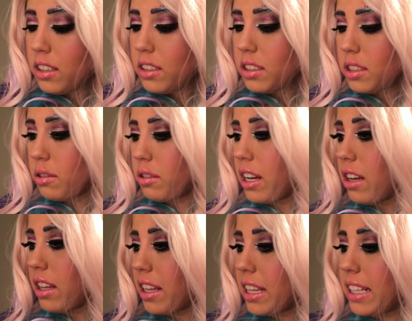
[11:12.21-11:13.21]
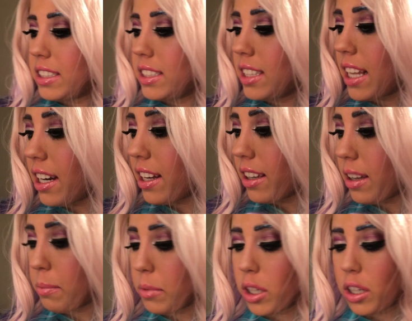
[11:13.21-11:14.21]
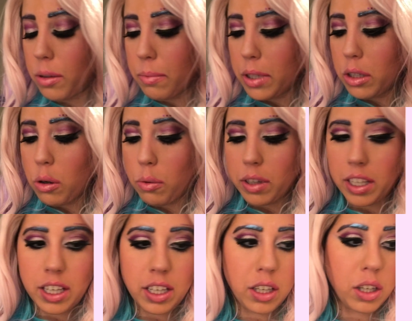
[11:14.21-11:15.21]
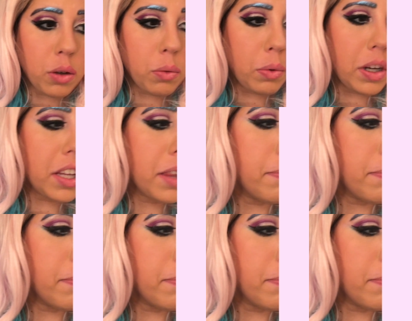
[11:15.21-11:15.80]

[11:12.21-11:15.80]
So now that that's setting, I'm gonna be going in with